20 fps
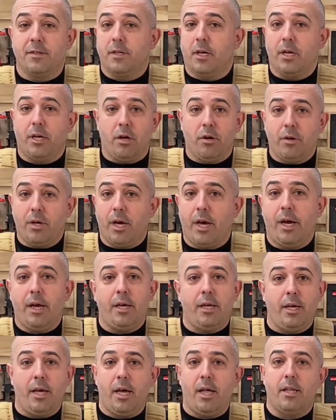like, okay,
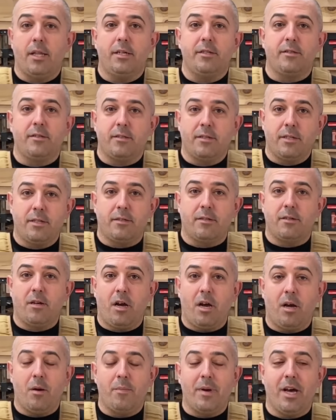yeah, let's
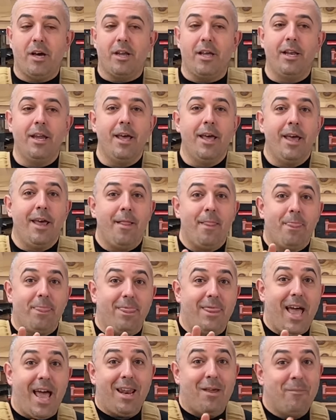talk about it.
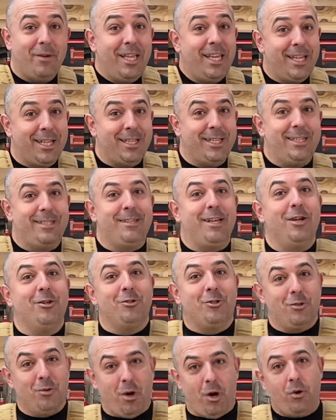That immediately
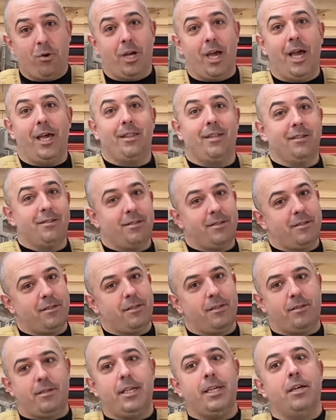tells you, okay, this is a
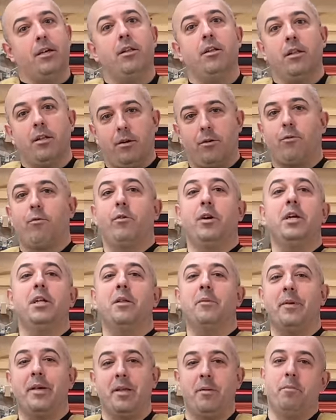deal. Reel
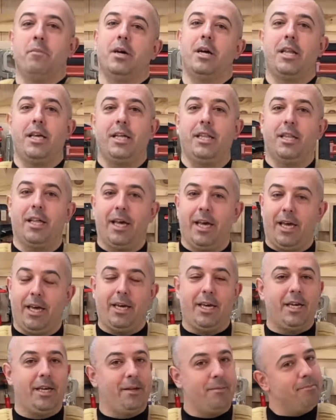them in, buddy.
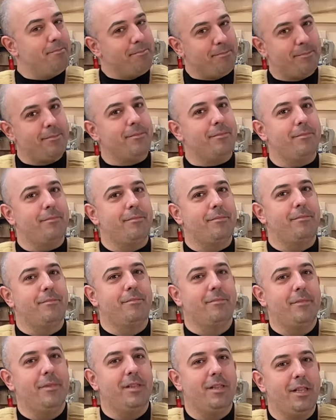Like,
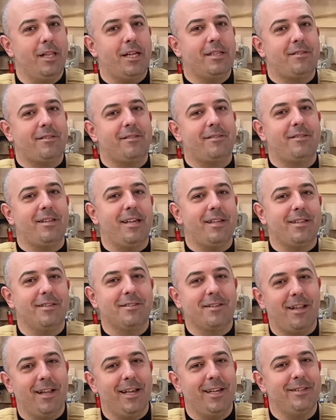let's take
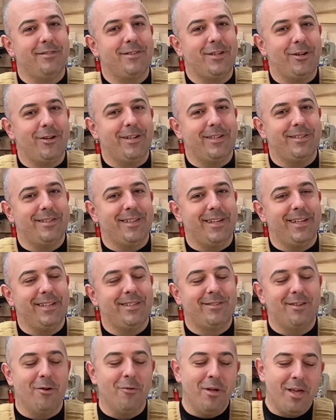this client seriously.
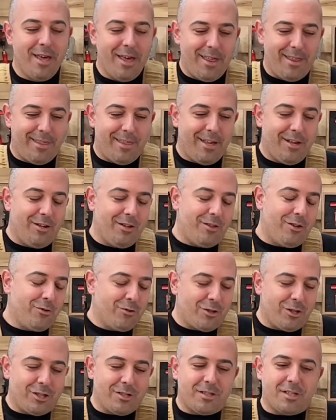So
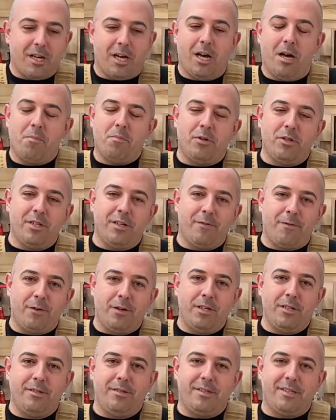those are just a couple
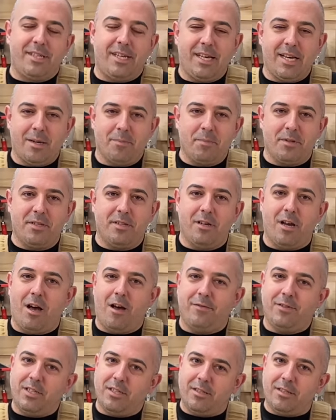different tips.
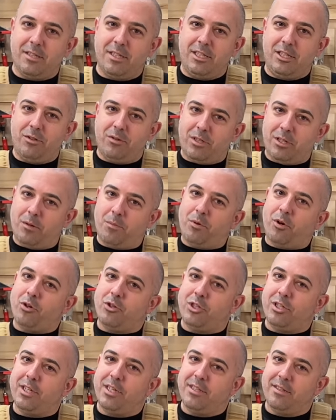Obviously, you can
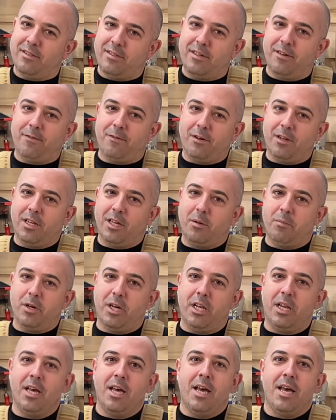approach things differently, but